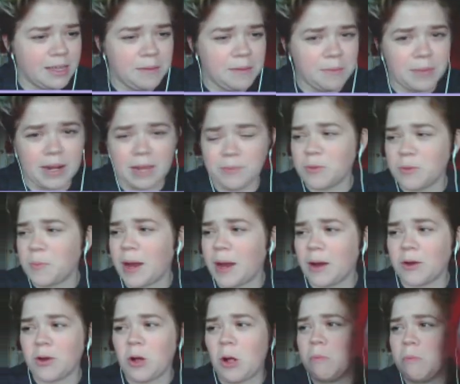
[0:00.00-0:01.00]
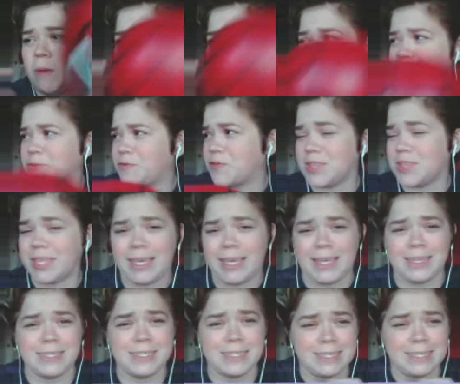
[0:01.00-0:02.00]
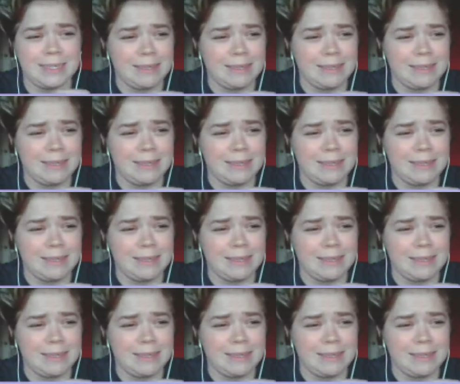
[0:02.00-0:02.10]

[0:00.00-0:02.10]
But I prepared all month for this!